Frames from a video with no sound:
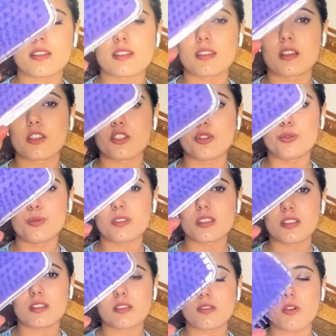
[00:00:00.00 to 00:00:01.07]
the
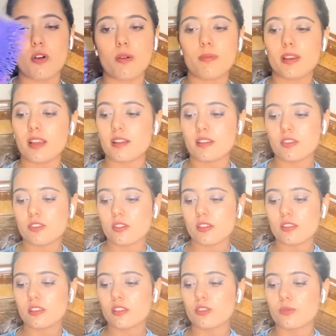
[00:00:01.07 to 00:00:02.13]
cutest comb, like literally
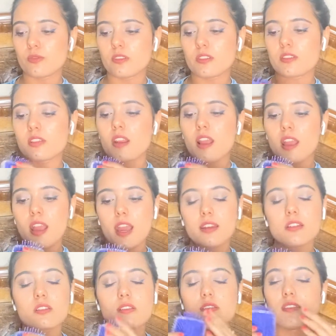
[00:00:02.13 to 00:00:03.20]
the cutest, and
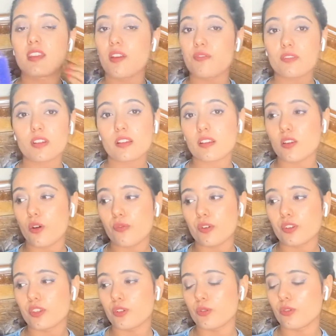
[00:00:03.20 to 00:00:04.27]
it's definitely of a
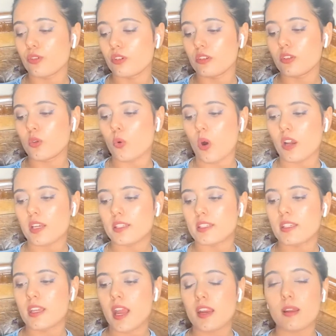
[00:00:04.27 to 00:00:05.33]
good
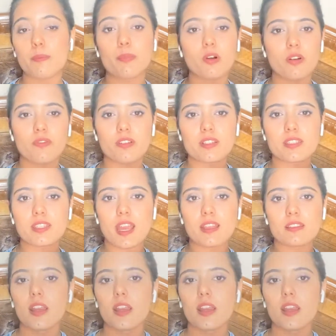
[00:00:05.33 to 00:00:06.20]
quality and a perfect size.